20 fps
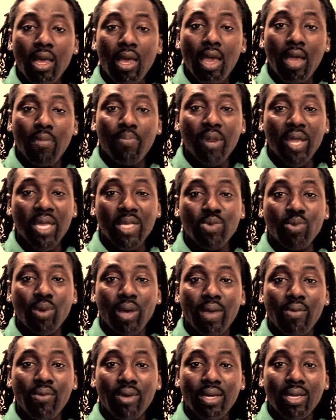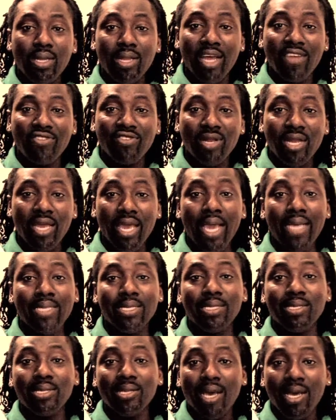a place where we can actually
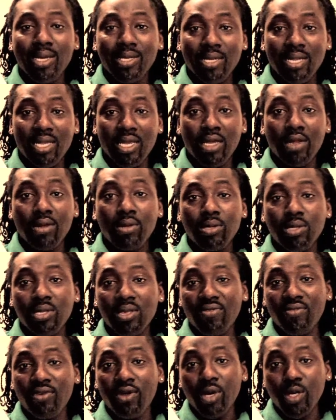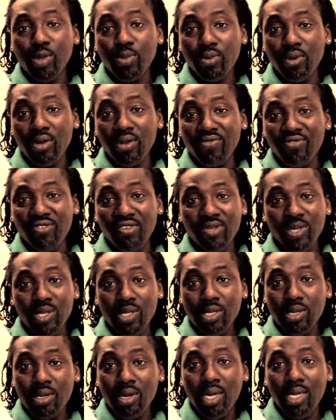exercise an inclusive gospel of Jesus
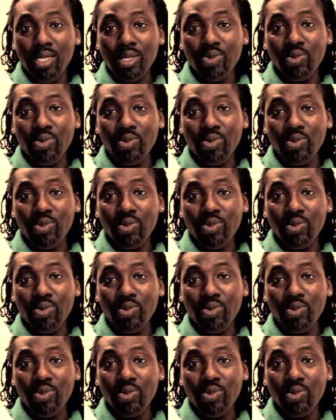Christ,